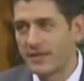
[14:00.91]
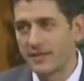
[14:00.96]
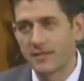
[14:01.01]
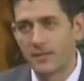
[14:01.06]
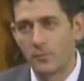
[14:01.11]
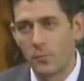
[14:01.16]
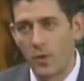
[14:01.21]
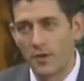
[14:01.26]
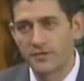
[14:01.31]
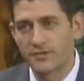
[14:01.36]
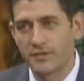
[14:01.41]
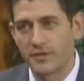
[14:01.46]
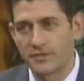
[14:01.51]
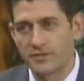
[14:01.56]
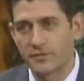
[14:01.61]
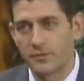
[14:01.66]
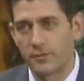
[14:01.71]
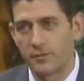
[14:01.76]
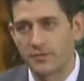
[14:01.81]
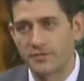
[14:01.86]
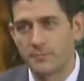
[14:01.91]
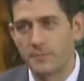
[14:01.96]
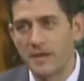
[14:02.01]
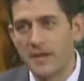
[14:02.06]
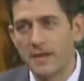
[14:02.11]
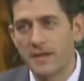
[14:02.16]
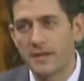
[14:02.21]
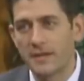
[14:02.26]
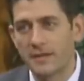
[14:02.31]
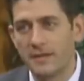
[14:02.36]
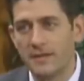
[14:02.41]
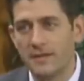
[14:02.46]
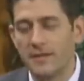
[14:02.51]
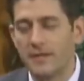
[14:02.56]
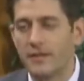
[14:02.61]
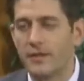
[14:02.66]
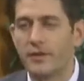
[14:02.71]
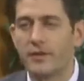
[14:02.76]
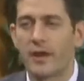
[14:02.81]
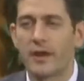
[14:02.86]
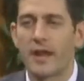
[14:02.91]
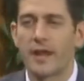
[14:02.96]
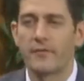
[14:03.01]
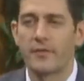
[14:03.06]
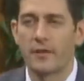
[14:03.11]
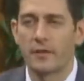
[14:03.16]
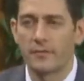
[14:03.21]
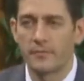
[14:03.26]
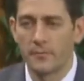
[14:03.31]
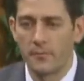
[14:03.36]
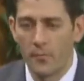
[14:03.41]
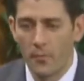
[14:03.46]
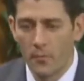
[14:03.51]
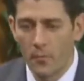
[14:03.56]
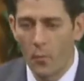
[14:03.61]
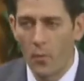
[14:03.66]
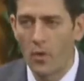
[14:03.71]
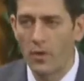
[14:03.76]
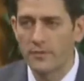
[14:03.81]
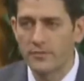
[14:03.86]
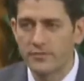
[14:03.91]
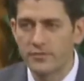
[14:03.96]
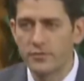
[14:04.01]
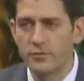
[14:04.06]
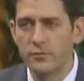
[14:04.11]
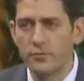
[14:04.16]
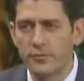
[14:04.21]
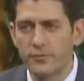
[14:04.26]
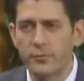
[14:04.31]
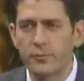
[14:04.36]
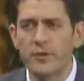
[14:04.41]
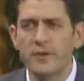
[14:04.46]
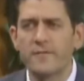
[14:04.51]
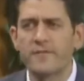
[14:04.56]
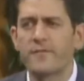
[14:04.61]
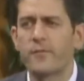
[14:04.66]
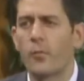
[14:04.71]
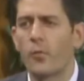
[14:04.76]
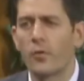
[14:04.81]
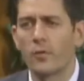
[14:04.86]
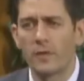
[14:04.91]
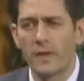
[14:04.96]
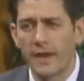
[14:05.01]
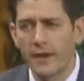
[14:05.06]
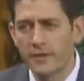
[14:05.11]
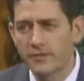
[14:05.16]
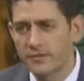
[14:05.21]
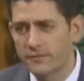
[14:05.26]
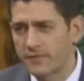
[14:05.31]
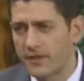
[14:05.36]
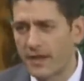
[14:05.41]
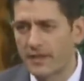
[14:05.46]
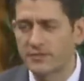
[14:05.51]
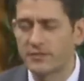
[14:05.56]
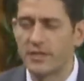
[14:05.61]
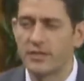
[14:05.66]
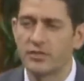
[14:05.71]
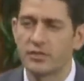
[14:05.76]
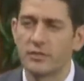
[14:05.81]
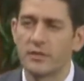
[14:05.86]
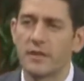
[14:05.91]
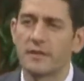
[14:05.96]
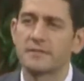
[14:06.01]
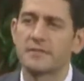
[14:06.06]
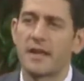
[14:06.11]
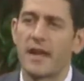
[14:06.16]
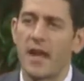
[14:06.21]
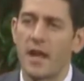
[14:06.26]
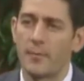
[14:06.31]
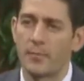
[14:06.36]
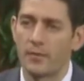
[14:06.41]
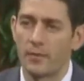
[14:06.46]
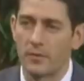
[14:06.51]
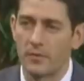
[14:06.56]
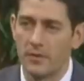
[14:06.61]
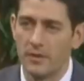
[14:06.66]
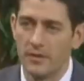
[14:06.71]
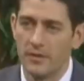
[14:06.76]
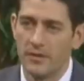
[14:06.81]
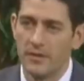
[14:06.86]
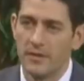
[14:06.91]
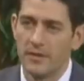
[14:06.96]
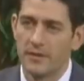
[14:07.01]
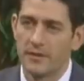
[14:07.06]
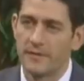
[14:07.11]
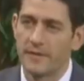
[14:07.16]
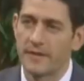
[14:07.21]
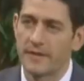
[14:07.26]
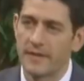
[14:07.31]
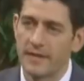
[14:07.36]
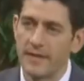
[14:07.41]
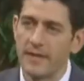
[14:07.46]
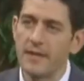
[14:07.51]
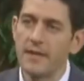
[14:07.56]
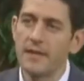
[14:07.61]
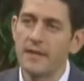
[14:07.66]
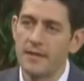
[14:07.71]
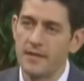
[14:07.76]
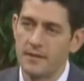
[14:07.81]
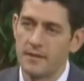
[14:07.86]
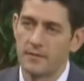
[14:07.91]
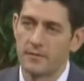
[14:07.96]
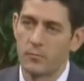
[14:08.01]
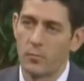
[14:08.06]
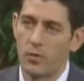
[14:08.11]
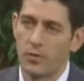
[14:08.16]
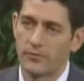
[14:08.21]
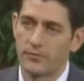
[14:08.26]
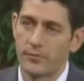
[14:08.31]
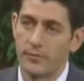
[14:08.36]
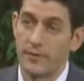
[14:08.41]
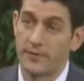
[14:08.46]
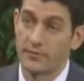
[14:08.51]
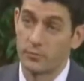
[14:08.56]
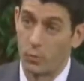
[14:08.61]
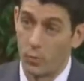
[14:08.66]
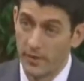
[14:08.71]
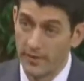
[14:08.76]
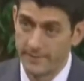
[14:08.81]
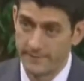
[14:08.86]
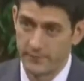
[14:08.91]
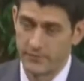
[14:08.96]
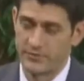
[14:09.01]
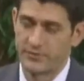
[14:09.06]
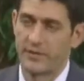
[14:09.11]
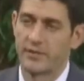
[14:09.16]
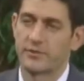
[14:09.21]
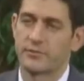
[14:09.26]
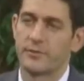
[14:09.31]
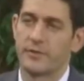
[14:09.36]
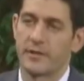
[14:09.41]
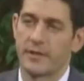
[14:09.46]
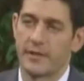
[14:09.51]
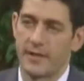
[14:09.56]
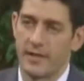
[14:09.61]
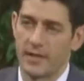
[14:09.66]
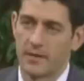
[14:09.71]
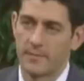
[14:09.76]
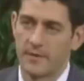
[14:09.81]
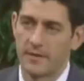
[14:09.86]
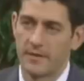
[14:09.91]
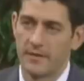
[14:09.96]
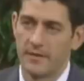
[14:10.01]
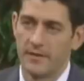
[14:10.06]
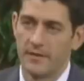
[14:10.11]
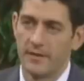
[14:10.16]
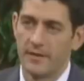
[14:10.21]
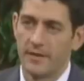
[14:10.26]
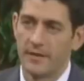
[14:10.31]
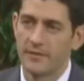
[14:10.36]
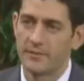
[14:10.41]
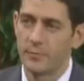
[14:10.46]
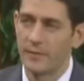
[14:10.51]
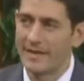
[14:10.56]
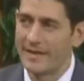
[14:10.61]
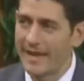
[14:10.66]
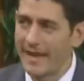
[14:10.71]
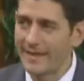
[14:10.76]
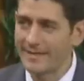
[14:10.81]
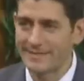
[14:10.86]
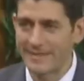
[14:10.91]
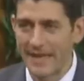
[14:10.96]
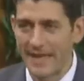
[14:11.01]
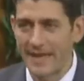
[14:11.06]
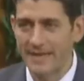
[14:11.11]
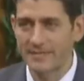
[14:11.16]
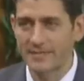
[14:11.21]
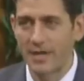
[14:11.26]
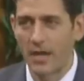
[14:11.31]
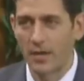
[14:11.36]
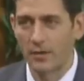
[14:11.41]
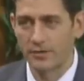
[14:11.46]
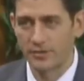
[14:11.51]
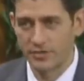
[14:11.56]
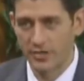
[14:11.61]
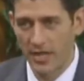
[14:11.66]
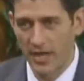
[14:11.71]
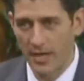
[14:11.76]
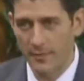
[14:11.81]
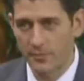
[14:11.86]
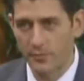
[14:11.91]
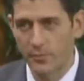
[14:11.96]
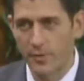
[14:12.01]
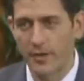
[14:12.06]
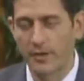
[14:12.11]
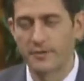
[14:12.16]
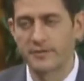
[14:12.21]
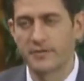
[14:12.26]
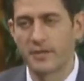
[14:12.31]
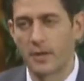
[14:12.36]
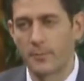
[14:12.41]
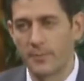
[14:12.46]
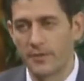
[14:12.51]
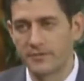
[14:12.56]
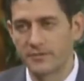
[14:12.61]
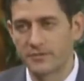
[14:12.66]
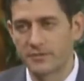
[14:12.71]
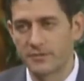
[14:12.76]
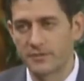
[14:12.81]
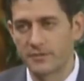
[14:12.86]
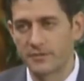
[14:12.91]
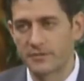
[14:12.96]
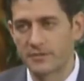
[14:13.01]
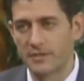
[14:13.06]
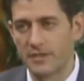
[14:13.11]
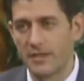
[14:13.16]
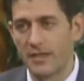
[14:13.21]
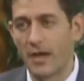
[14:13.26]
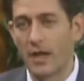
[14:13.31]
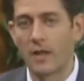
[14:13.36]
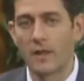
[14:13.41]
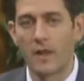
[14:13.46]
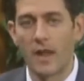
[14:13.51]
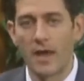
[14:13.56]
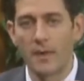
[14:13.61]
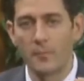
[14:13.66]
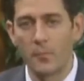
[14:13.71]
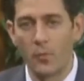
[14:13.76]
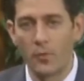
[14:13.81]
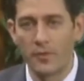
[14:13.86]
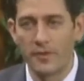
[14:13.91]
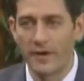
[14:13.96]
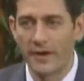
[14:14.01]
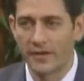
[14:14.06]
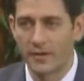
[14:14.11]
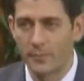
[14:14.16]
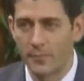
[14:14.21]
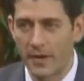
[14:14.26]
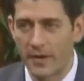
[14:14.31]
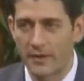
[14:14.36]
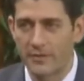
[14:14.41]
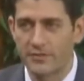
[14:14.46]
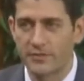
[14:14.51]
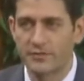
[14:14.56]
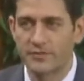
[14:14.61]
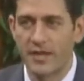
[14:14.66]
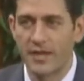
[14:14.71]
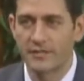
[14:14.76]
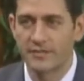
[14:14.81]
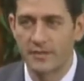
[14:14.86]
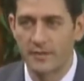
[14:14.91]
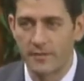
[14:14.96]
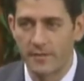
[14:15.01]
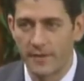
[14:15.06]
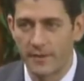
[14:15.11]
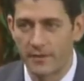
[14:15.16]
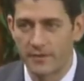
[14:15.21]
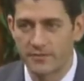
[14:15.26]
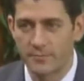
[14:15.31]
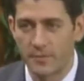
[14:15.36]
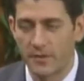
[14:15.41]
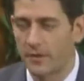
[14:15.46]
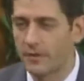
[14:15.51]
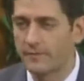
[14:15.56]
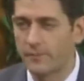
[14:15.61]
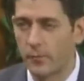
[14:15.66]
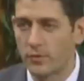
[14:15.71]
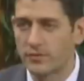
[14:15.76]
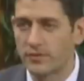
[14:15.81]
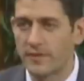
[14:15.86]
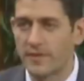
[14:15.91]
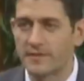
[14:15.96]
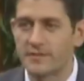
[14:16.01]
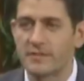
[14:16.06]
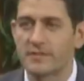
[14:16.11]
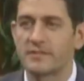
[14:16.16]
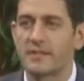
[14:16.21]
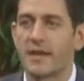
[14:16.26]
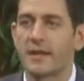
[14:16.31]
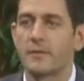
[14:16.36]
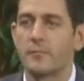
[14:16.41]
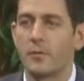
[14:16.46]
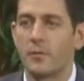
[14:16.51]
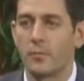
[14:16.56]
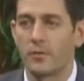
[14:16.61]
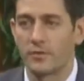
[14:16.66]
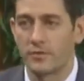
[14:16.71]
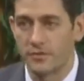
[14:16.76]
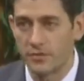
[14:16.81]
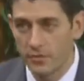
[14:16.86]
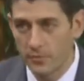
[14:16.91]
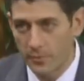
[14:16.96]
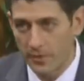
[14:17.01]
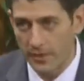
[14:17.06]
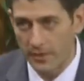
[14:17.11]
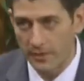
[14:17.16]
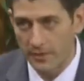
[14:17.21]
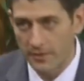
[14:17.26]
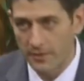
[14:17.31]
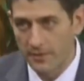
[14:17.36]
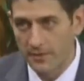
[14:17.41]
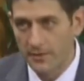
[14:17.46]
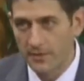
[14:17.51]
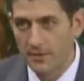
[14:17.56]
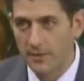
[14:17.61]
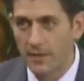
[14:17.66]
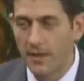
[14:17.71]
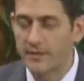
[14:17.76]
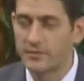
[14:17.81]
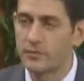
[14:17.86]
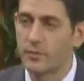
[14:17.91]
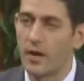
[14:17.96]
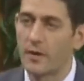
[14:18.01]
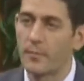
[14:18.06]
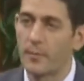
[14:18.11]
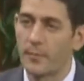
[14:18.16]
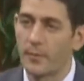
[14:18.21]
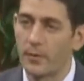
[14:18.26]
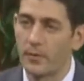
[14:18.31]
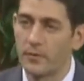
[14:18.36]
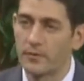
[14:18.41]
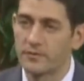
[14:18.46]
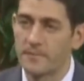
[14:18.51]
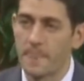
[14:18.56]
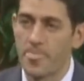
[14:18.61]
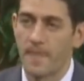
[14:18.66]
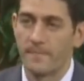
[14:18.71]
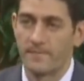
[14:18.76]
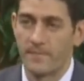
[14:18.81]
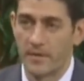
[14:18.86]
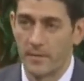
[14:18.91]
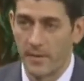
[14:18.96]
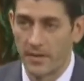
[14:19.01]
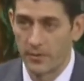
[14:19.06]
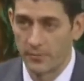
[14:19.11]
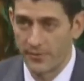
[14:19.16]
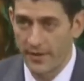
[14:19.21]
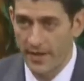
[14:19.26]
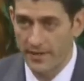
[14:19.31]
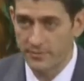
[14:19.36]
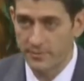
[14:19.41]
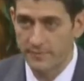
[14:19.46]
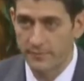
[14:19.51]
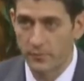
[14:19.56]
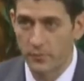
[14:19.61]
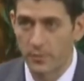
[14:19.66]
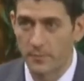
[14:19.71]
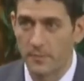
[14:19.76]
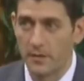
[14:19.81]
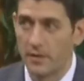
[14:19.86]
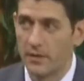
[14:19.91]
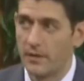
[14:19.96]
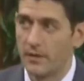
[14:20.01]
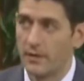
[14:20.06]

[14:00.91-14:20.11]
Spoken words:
income once at its source, meaning you're not having 1, 2, 3, 4 layers of taxation on capital. The key here, Walter, in the 21st century economy is we can't tax our job creators and our businesses a lot more than our competitors are taxing theirs, but unfortunately that's exactly what we're doing. And so I propose fundamental tax reform.